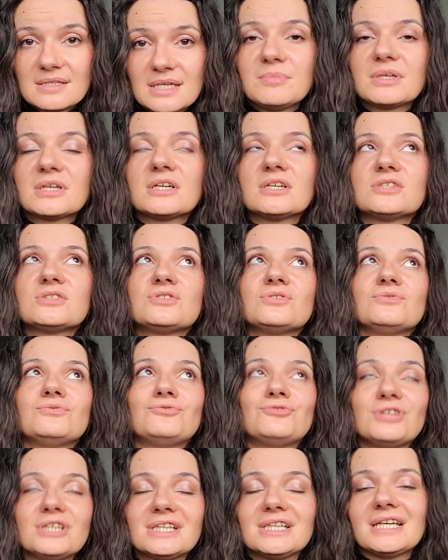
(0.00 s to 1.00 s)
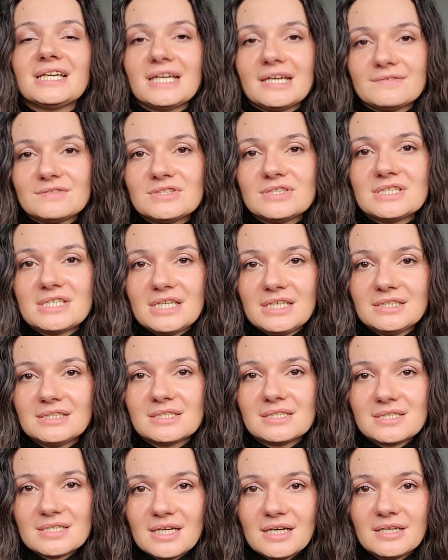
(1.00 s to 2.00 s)
because you really have to take the
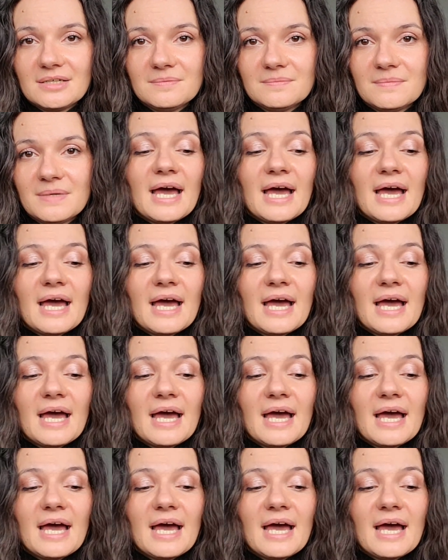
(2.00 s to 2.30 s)
time.